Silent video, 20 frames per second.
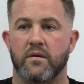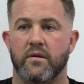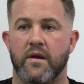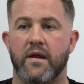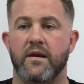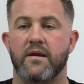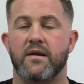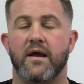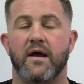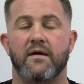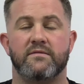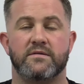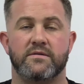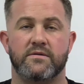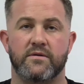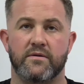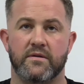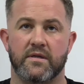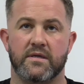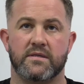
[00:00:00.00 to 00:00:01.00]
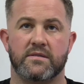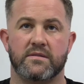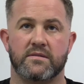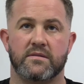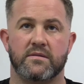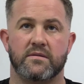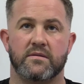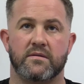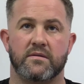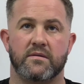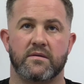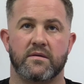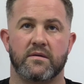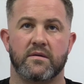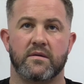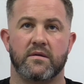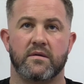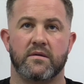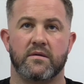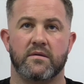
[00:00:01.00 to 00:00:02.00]
I didn't have to do this,
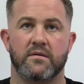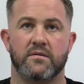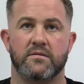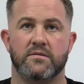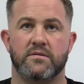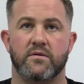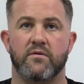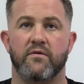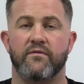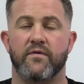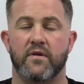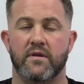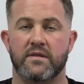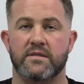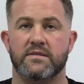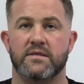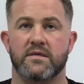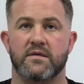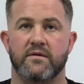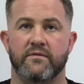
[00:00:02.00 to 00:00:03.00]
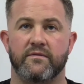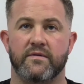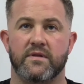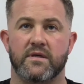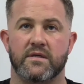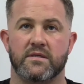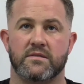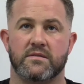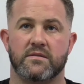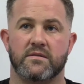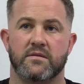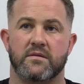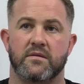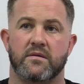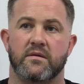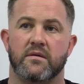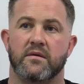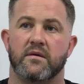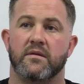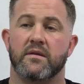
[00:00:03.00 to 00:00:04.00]
so I volunteered for this.
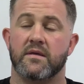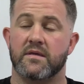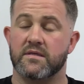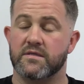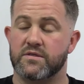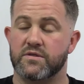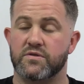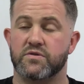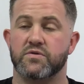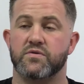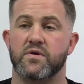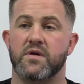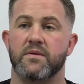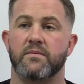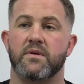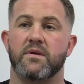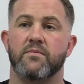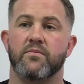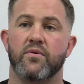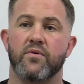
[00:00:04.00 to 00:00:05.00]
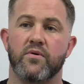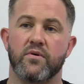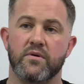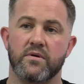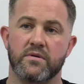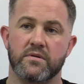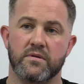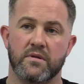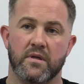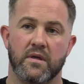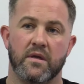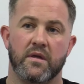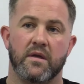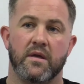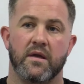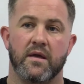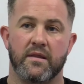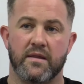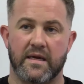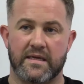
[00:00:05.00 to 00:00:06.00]
I think it's extremely important
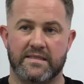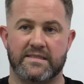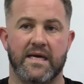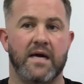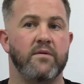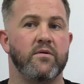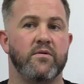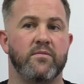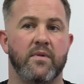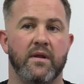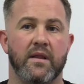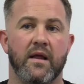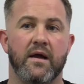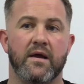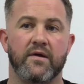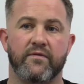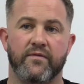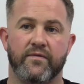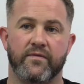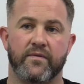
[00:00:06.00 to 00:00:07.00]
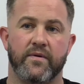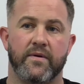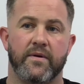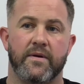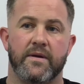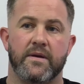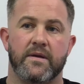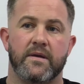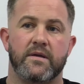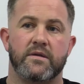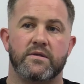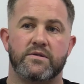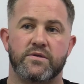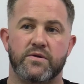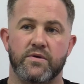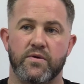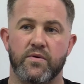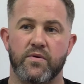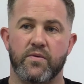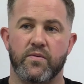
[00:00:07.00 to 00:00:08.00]
at that time in my life
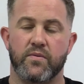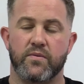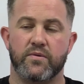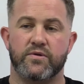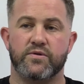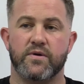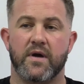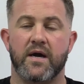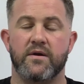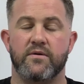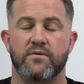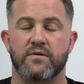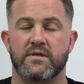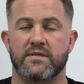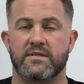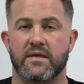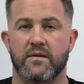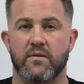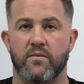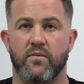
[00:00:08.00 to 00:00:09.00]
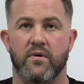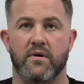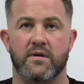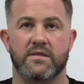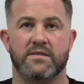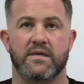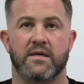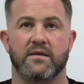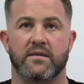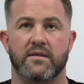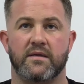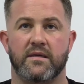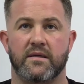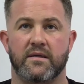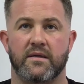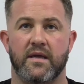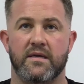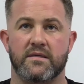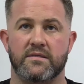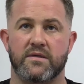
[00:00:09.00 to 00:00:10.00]
to try and understand what
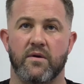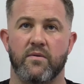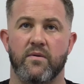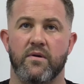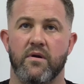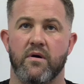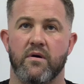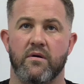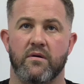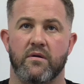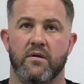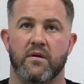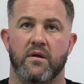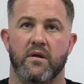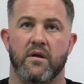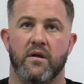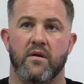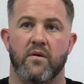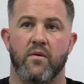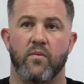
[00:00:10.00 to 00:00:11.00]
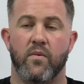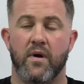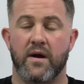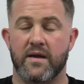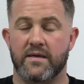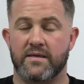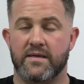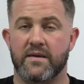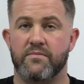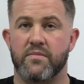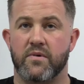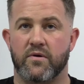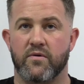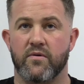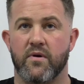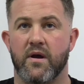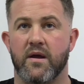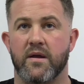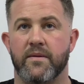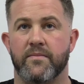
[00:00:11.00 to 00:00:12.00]
exactly is going on, why I did my
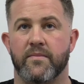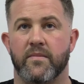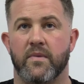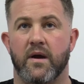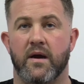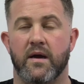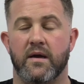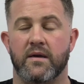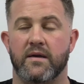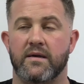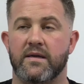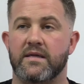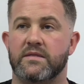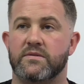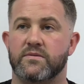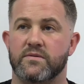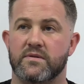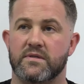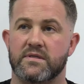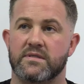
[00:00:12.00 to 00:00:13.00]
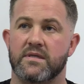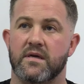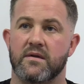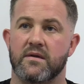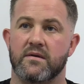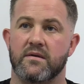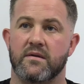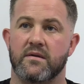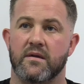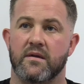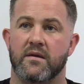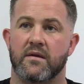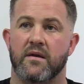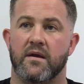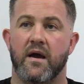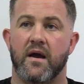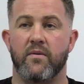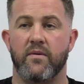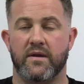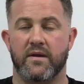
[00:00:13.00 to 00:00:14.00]
crime, and I need to understand
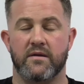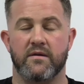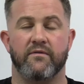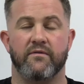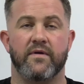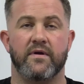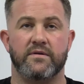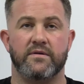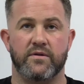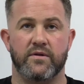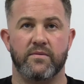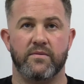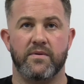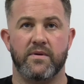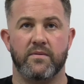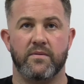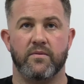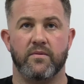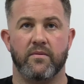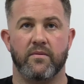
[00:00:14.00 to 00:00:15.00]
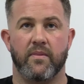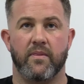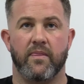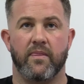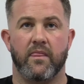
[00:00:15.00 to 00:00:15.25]
how it can affect other people.